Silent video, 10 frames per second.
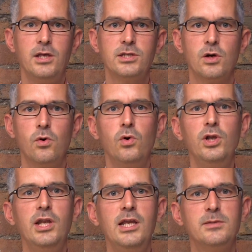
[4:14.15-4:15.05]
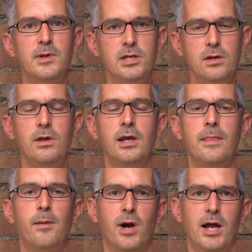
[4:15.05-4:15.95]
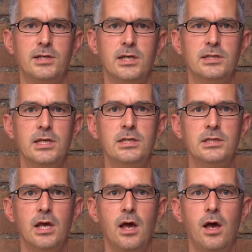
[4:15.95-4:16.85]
So all you need to be doing in the practice is